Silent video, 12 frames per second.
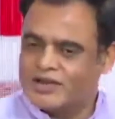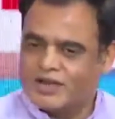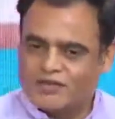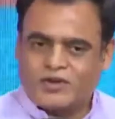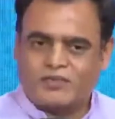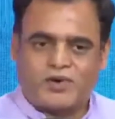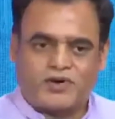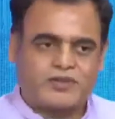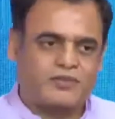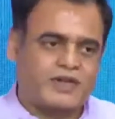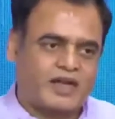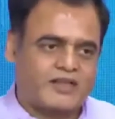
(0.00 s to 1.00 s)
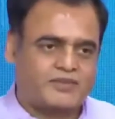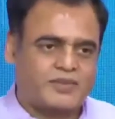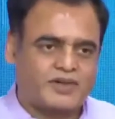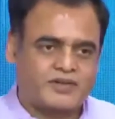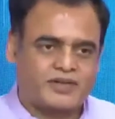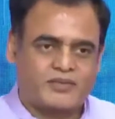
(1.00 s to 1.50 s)
every possible
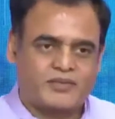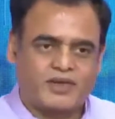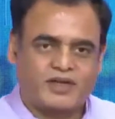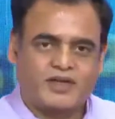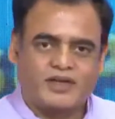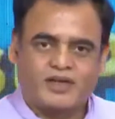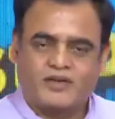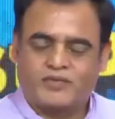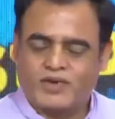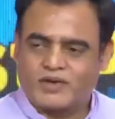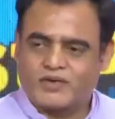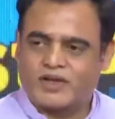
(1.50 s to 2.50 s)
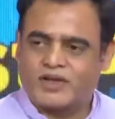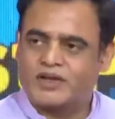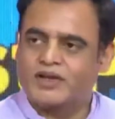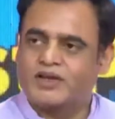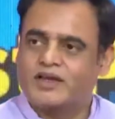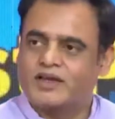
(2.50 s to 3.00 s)
aspects can be very well
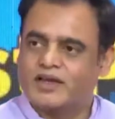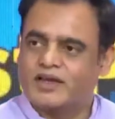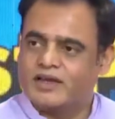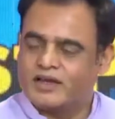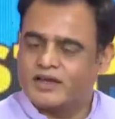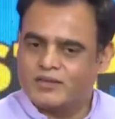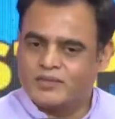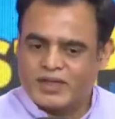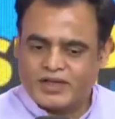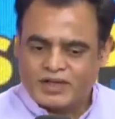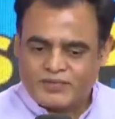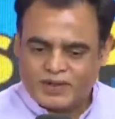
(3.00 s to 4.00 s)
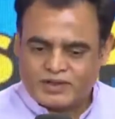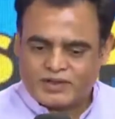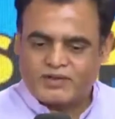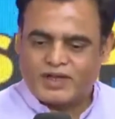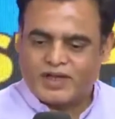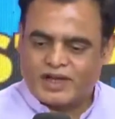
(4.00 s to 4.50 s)
be
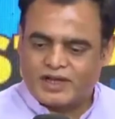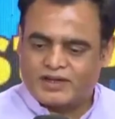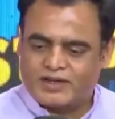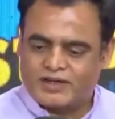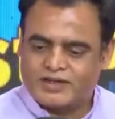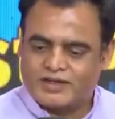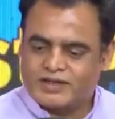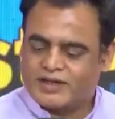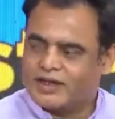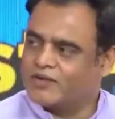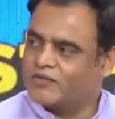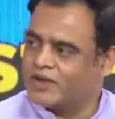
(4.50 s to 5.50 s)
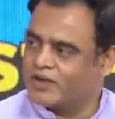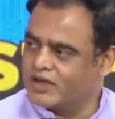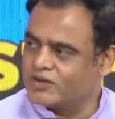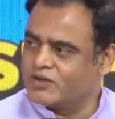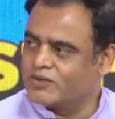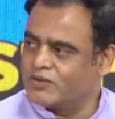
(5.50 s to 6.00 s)
effectively handled, and we
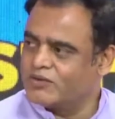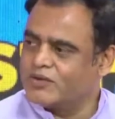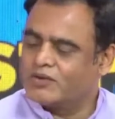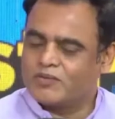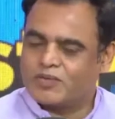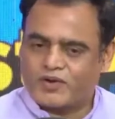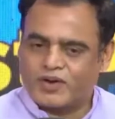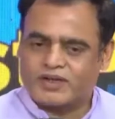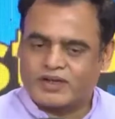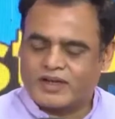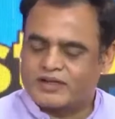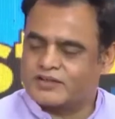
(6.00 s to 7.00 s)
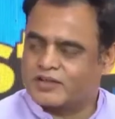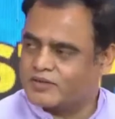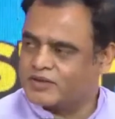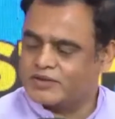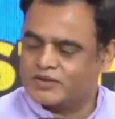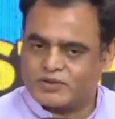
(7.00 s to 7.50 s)
need to provide the right
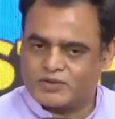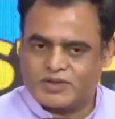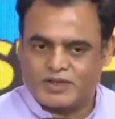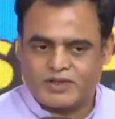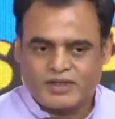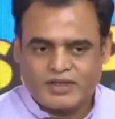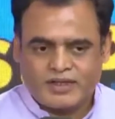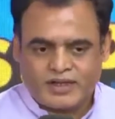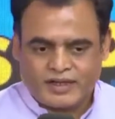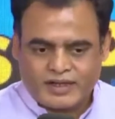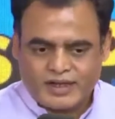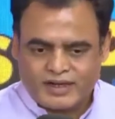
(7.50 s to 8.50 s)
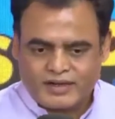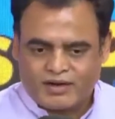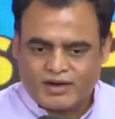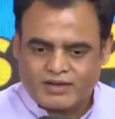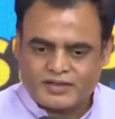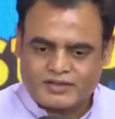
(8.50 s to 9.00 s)
services to the entire,
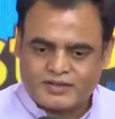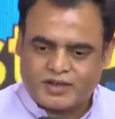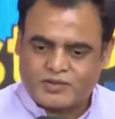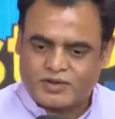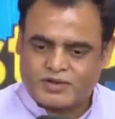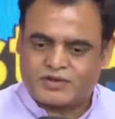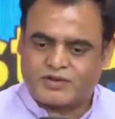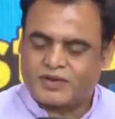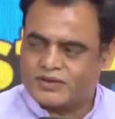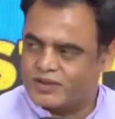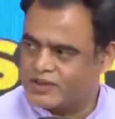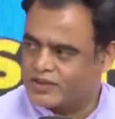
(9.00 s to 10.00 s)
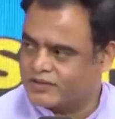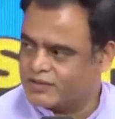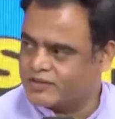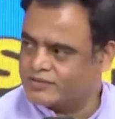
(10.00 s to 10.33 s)
all the stakeholders of education.